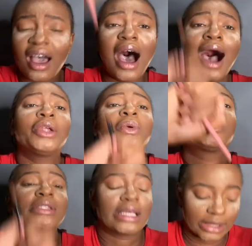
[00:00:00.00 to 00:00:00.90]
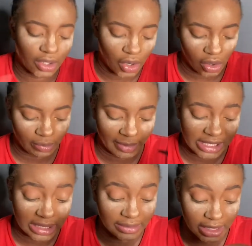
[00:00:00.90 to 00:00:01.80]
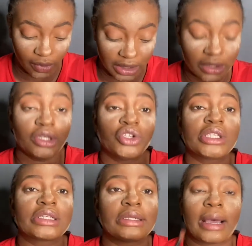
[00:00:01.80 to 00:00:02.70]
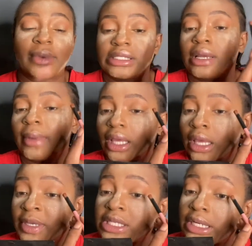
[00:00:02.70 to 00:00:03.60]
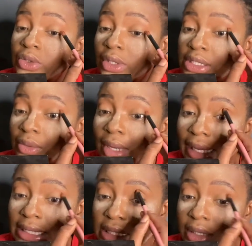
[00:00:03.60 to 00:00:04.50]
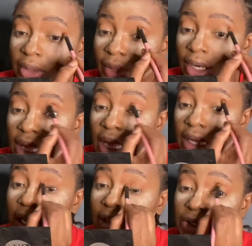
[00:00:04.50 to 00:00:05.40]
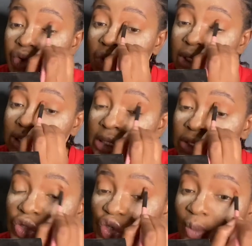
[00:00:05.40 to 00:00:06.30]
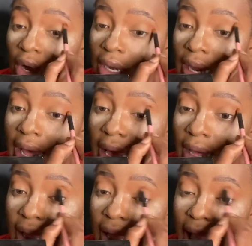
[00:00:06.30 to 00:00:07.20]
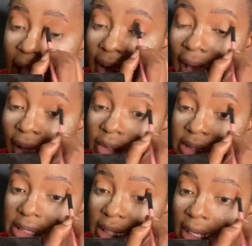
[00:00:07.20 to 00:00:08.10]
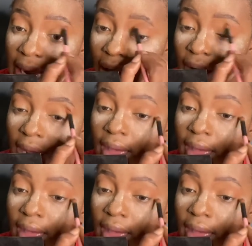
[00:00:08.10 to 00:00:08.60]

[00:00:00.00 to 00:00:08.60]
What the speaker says: know what those things are called, but basically the thing was using to look at my stomach. He basically told her to go and get another one. Now this one was smaller and I could see clearer.